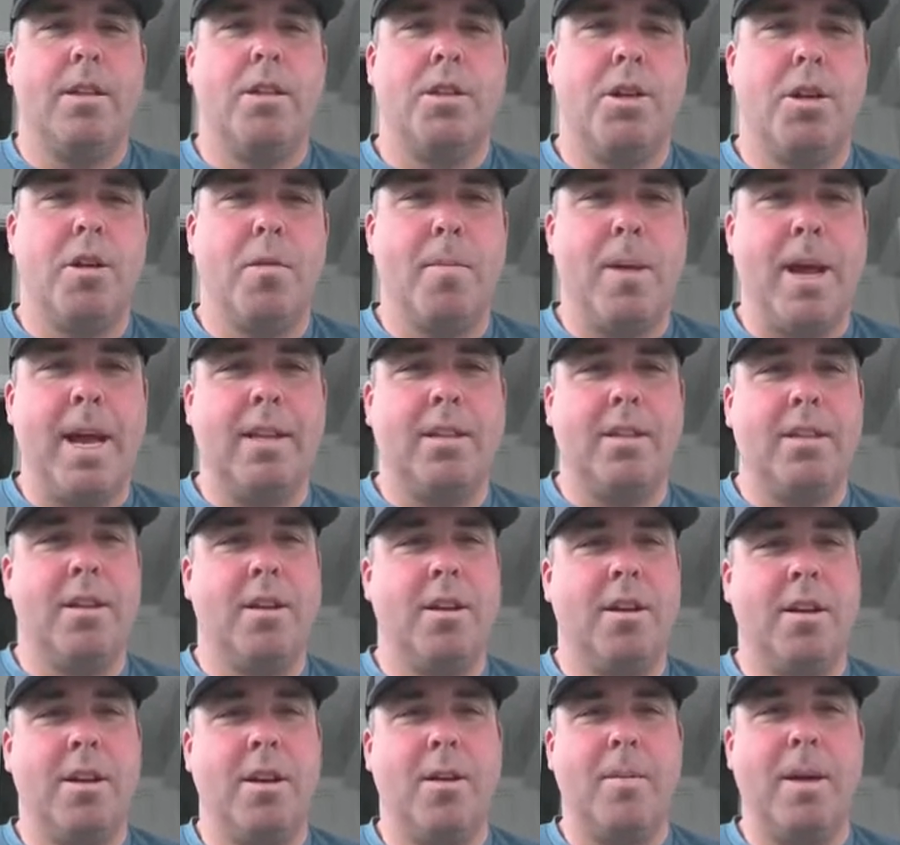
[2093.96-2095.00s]
Next show, Matt's
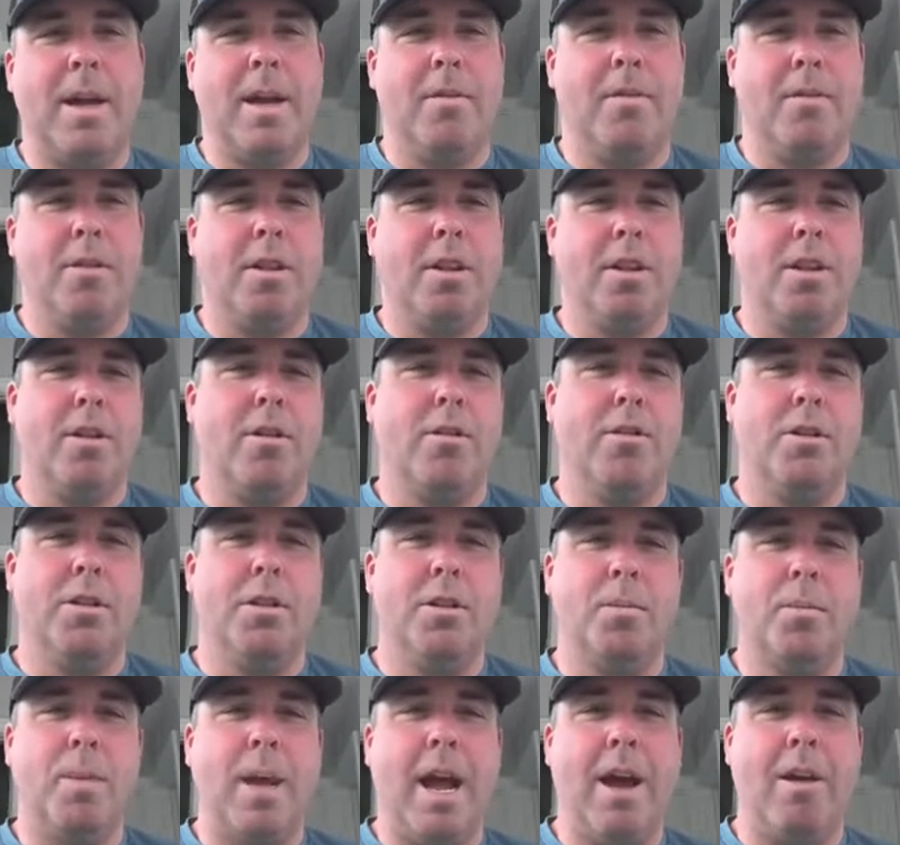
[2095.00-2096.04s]
going to come out with the
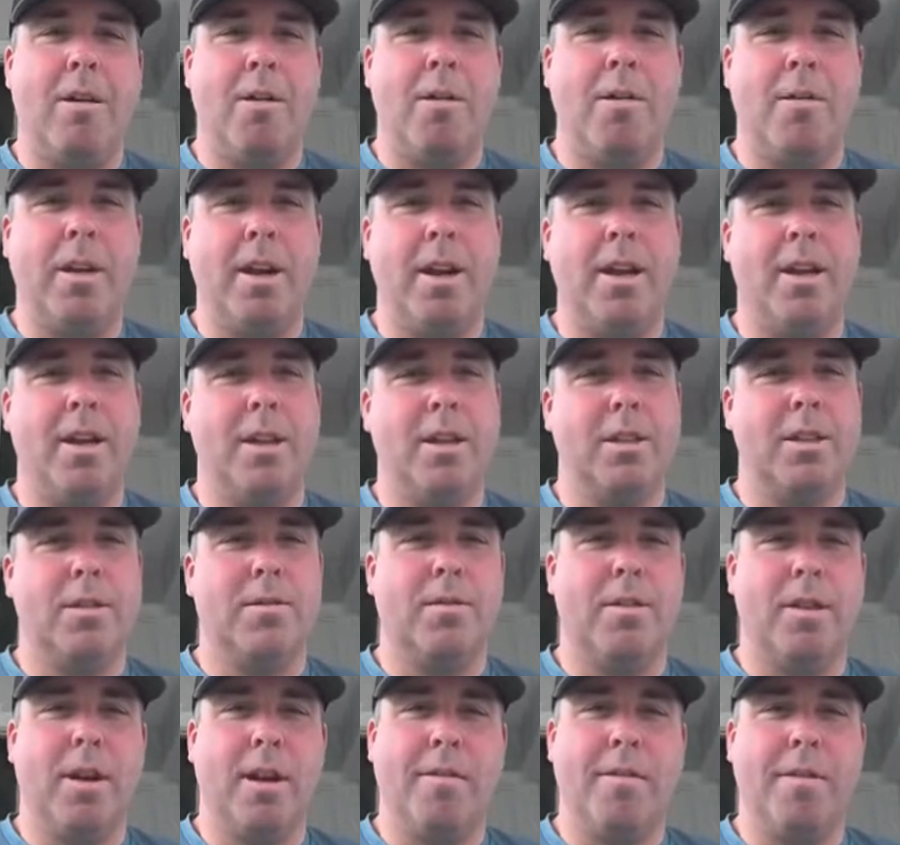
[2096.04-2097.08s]
coach's power
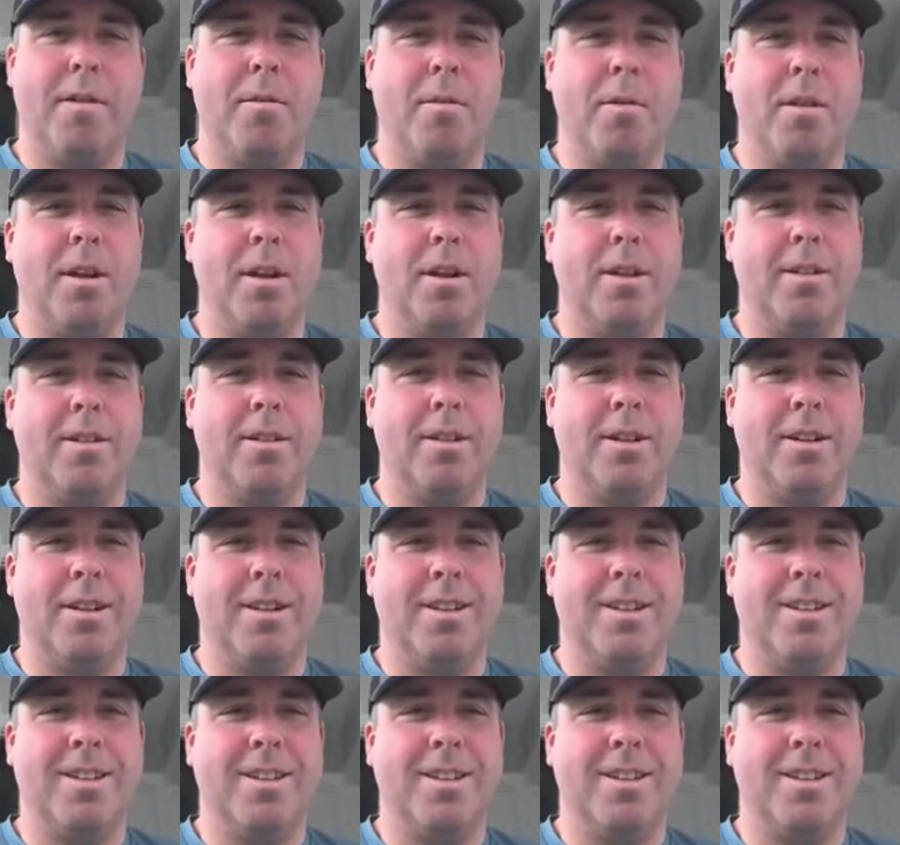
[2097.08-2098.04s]
rankings for everyone.